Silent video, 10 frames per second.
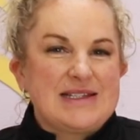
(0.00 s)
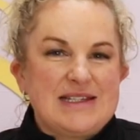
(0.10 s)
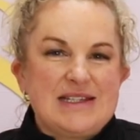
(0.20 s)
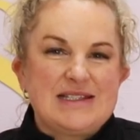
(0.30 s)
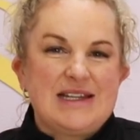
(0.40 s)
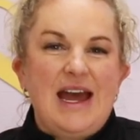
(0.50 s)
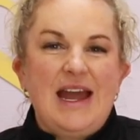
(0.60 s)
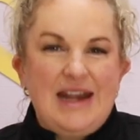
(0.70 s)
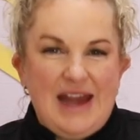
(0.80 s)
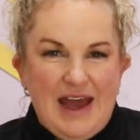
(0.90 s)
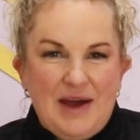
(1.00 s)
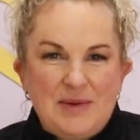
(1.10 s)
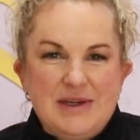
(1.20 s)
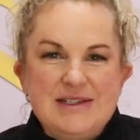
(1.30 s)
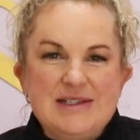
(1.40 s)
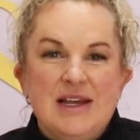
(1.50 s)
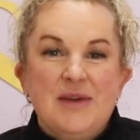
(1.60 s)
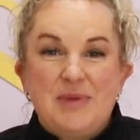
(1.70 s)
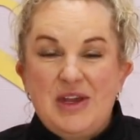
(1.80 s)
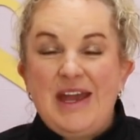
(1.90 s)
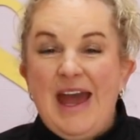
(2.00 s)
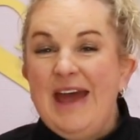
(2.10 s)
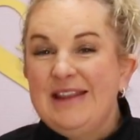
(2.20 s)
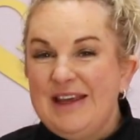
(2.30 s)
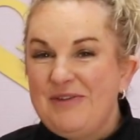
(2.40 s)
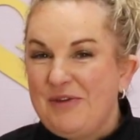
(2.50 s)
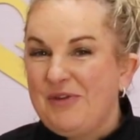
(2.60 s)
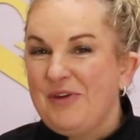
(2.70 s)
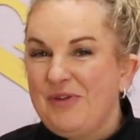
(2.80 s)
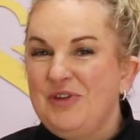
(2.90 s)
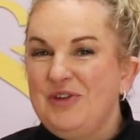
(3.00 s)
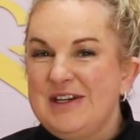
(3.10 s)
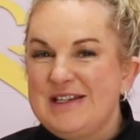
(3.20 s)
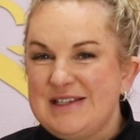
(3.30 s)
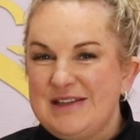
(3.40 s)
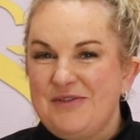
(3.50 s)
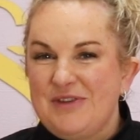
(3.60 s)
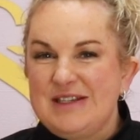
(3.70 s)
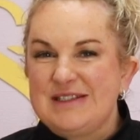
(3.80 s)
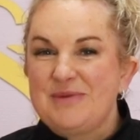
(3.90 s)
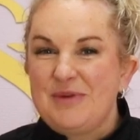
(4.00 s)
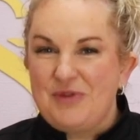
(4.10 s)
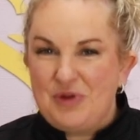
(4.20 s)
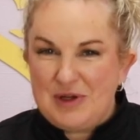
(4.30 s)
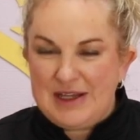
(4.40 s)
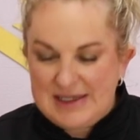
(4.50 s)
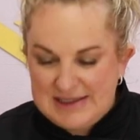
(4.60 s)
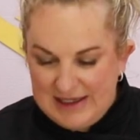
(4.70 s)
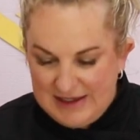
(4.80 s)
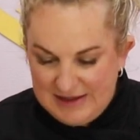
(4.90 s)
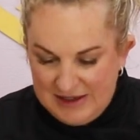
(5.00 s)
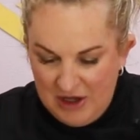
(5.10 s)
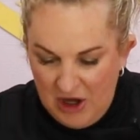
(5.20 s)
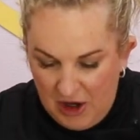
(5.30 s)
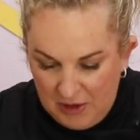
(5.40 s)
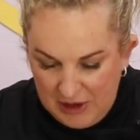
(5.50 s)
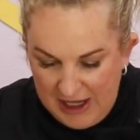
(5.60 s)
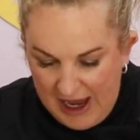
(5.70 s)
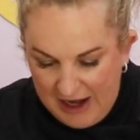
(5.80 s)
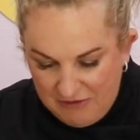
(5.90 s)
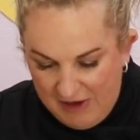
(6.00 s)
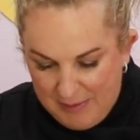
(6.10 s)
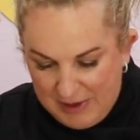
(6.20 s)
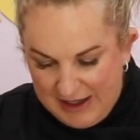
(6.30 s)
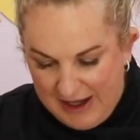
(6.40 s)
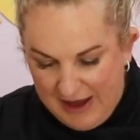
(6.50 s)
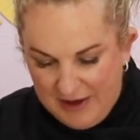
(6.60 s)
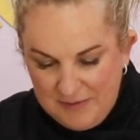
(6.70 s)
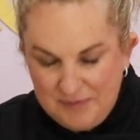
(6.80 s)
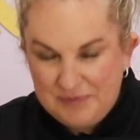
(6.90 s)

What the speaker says: 6 to 8 hours, but you can leave it for a few days in the freezer before glazing it. I'm going to unwrap it now.